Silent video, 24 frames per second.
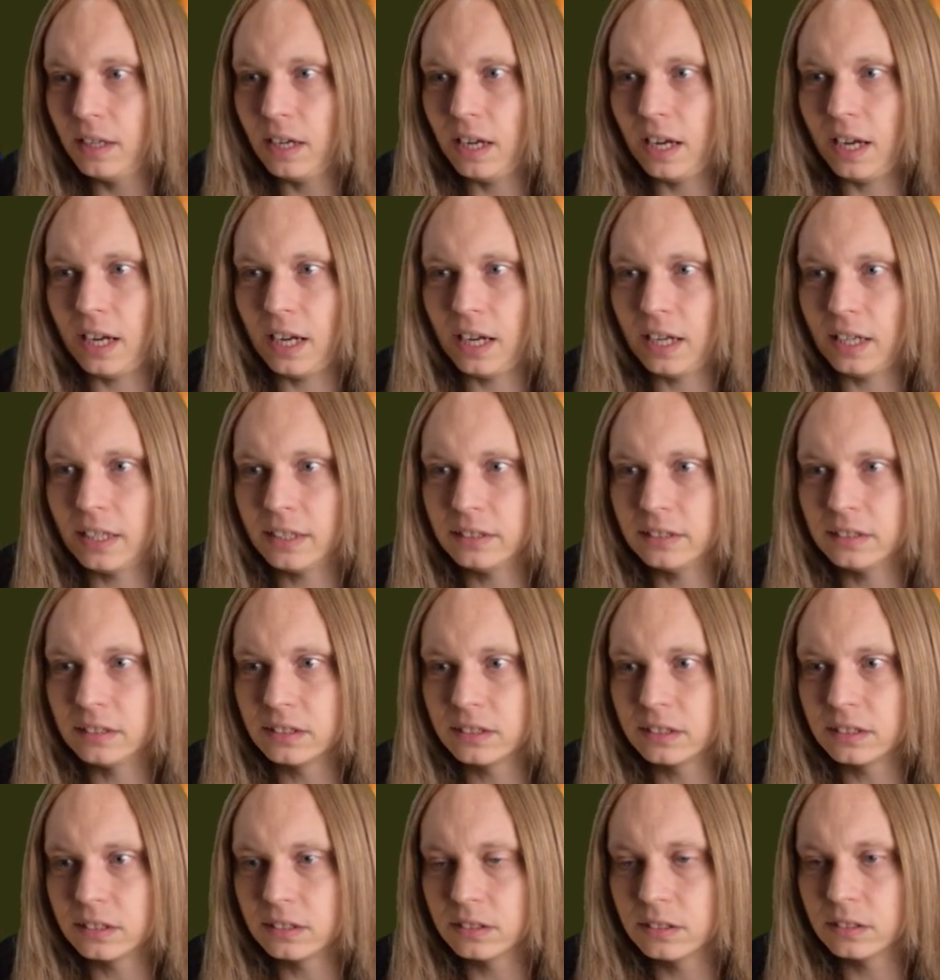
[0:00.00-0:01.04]

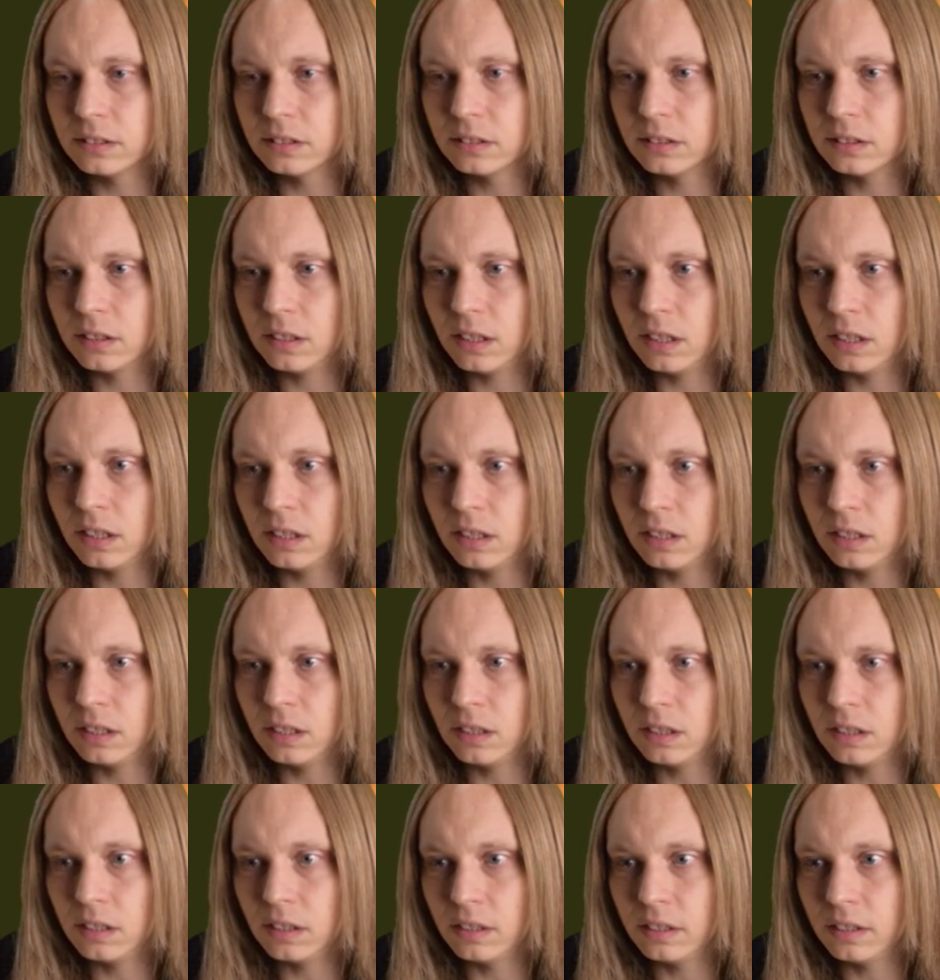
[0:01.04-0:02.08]
and
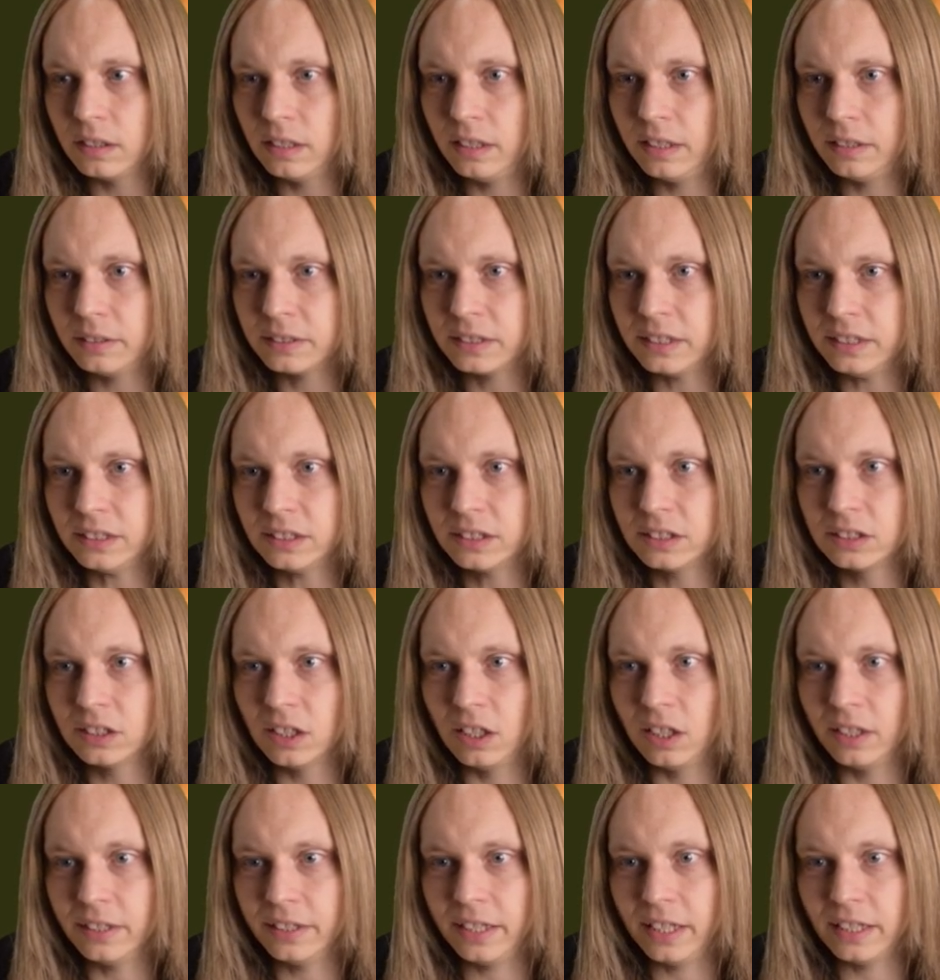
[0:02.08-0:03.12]
let's see,
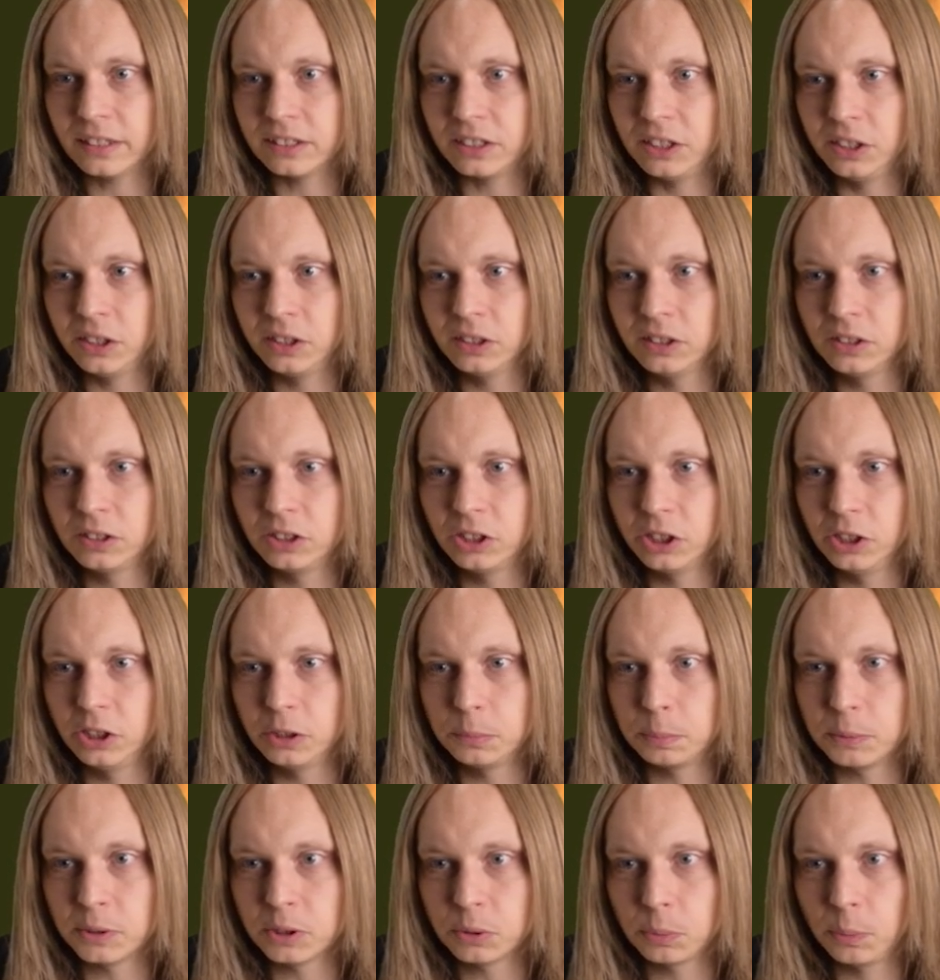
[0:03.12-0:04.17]
start. Yeah, so you can choose
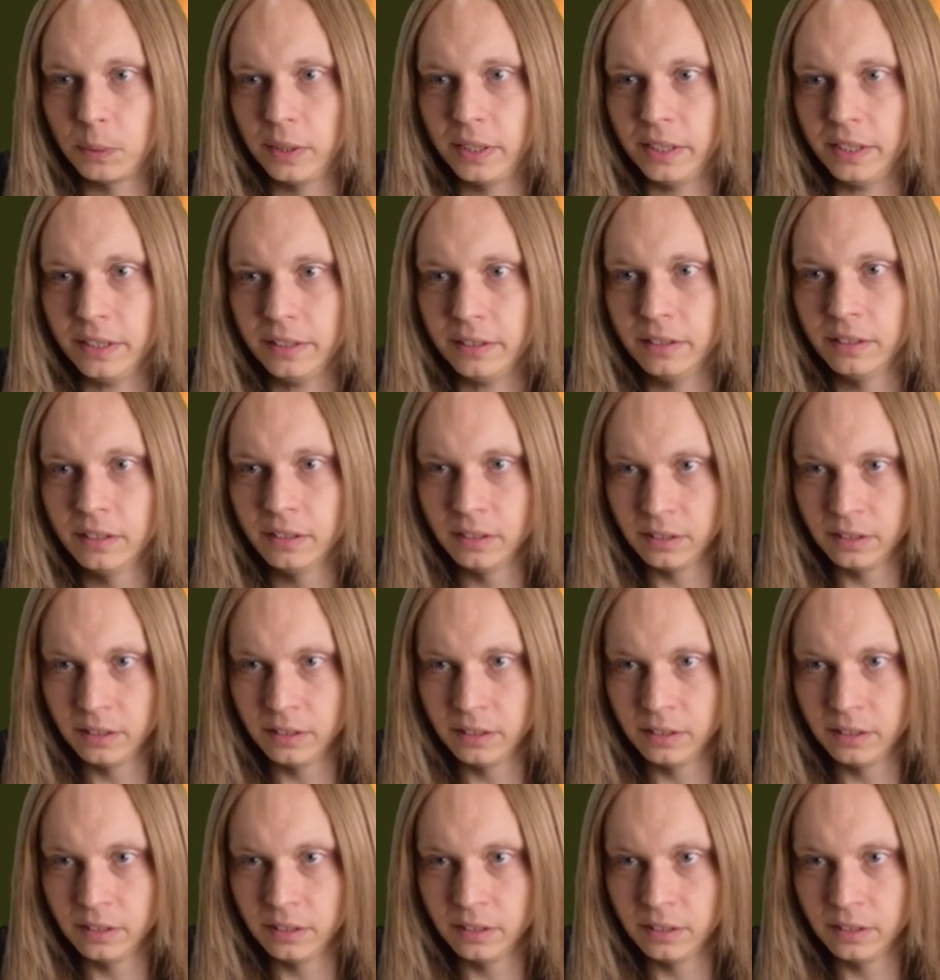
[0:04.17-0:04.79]
between